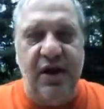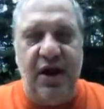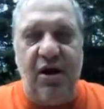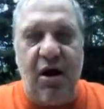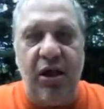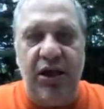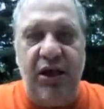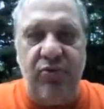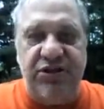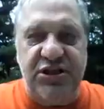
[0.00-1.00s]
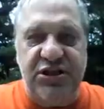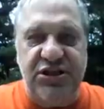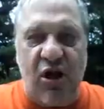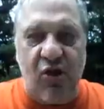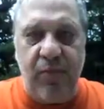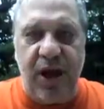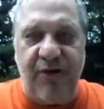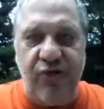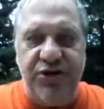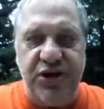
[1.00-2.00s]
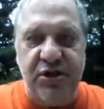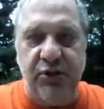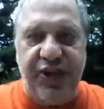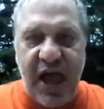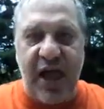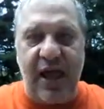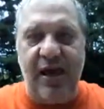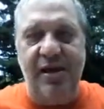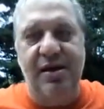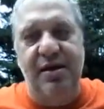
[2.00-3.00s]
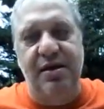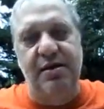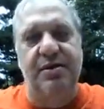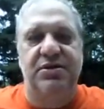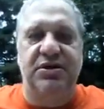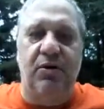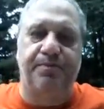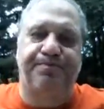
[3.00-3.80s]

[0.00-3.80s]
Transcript: and all he did was insult me every single day." So